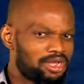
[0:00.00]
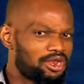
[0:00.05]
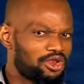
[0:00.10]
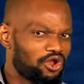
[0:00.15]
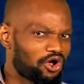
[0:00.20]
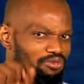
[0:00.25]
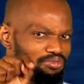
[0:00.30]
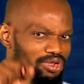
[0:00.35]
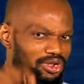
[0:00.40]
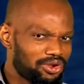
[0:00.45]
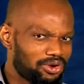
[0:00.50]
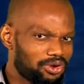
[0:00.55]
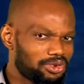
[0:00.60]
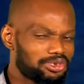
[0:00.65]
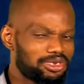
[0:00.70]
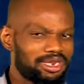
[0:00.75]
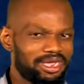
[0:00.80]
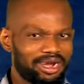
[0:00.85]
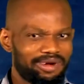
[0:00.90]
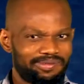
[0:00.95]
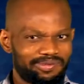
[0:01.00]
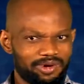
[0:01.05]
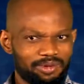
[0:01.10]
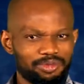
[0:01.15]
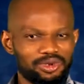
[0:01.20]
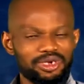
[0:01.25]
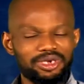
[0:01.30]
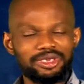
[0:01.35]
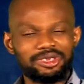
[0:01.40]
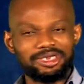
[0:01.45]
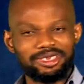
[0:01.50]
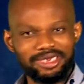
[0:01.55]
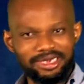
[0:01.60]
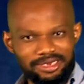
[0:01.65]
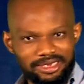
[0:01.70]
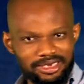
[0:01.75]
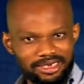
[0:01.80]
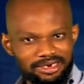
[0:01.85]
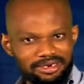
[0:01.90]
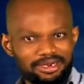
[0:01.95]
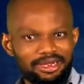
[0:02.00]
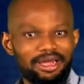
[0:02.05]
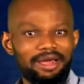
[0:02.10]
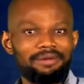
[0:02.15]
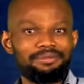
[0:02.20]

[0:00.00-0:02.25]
not because they are from a certain